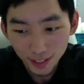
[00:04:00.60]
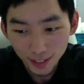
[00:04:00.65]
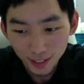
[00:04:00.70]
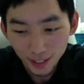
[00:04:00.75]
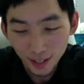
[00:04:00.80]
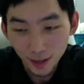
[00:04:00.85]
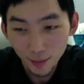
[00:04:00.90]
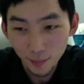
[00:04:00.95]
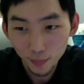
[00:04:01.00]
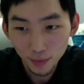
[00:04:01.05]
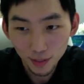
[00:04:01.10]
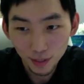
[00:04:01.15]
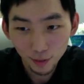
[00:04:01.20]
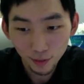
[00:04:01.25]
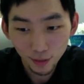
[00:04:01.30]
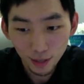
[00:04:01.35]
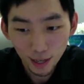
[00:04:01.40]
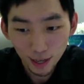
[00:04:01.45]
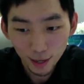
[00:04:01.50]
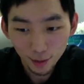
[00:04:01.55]
yeah, if
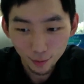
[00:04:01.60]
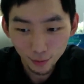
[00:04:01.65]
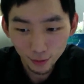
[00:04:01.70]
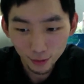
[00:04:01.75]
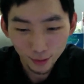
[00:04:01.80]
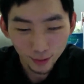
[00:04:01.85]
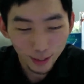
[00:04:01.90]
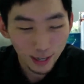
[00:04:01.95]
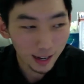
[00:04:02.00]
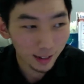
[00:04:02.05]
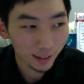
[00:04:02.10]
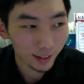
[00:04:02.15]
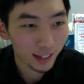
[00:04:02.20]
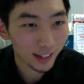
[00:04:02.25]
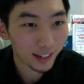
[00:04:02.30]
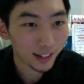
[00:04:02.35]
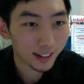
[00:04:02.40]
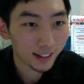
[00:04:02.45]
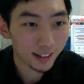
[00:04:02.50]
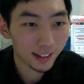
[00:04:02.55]
I figure it out
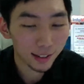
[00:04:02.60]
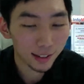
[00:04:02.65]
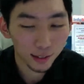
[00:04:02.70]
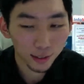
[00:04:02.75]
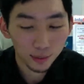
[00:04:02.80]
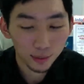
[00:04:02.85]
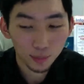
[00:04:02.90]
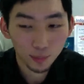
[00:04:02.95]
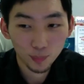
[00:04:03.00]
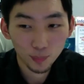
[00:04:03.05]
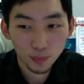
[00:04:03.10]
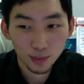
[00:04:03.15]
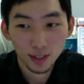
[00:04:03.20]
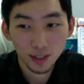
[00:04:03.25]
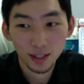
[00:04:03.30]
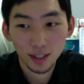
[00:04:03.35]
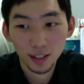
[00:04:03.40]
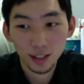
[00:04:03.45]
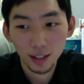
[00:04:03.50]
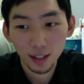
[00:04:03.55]
later, I'll
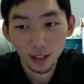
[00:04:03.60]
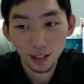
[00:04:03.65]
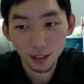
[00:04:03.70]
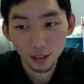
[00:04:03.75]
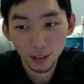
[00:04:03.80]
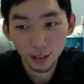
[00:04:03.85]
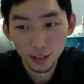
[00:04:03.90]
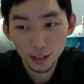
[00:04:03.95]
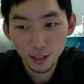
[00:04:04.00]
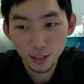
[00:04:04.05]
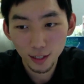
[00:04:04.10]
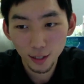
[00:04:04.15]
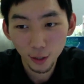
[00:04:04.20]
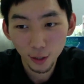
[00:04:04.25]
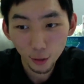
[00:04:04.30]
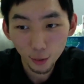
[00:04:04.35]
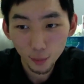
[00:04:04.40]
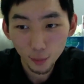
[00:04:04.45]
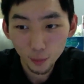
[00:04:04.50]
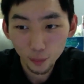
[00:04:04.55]
let you
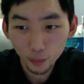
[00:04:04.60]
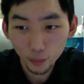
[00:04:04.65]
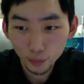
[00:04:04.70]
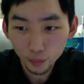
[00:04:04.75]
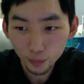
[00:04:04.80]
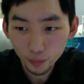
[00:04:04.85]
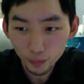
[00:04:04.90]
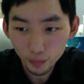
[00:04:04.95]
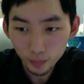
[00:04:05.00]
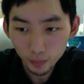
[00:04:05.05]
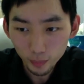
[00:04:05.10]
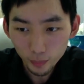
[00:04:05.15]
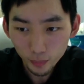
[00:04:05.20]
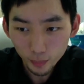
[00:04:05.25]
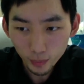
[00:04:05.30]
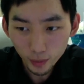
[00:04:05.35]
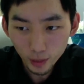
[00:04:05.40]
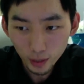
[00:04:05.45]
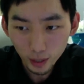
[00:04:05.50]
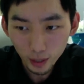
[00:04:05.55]

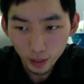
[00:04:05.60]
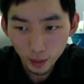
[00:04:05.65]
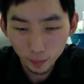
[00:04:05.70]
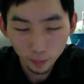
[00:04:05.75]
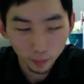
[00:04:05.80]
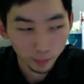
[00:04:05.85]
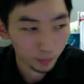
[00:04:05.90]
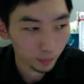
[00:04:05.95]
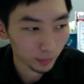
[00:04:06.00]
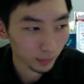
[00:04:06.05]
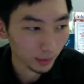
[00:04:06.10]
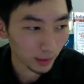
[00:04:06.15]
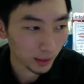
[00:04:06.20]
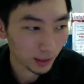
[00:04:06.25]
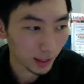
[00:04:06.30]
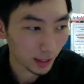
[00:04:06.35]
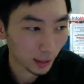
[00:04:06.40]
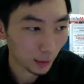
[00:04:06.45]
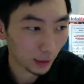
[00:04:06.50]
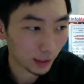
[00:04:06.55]
know.
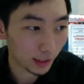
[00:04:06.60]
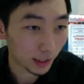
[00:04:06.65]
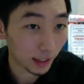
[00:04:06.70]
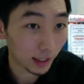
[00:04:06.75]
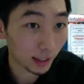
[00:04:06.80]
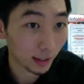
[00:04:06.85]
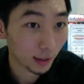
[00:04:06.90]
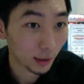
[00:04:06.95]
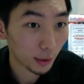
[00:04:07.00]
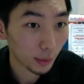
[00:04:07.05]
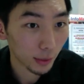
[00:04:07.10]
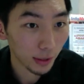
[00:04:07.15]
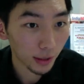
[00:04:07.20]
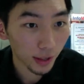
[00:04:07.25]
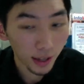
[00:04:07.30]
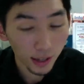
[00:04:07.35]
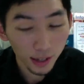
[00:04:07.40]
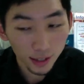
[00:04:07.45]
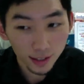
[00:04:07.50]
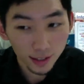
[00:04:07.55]
Does anyone here know what
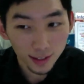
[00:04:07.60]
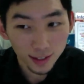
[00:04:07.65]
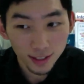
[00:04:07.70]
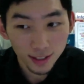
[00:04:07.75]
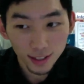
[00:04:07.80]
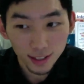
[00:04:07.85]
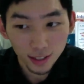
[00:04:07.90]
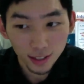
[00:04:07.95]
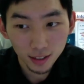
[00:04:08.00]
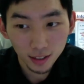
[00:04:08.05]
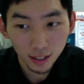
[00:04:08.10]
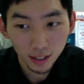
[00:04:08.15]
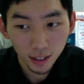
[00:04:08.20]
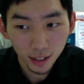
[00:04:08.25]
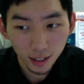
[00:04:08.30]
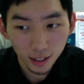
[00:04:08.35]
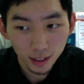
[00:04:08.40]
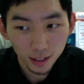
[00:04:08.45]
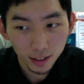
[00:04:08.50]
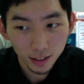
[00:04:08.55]
that is?
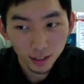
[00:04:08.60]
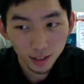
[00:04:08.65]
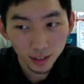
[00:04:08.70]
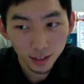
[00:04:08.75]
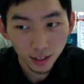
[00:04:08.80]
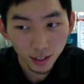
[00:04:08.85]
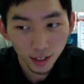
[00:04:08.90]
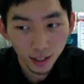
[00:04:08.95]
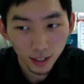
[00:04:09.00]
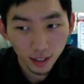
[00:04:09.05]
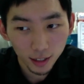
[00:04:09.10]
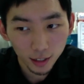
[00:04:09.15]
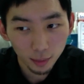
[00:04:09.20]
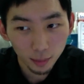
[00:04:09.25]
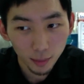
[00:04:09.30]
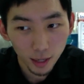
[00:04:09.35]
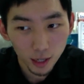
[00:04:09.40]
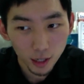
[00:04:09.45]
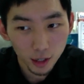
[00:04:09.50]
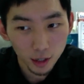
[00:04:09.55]

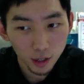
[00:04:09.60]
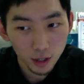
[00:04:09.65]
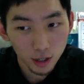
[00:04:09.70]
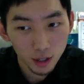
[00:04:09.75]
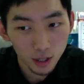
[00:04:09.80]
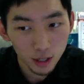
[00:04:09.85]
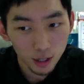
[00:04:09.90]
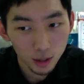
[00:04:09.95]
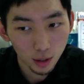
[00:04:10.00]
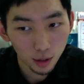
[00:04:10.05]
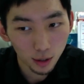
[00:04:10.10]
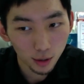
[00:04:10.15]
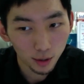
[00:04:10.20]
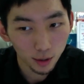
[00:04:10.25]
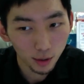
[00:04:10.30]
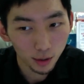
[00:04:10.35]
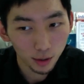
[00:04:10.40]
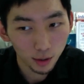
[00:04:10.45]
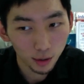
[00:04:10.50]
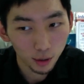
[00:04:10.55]
Diatomaceous
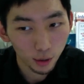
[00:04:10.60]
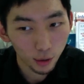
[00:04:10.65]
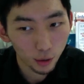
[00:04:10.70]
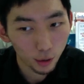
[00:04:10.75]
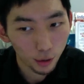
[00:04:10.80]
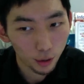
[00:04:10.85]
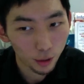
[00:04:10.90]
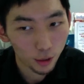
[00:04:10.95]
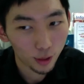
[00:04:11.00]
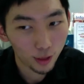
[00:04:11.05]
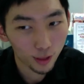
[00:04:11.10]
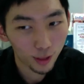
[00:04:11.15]
earth?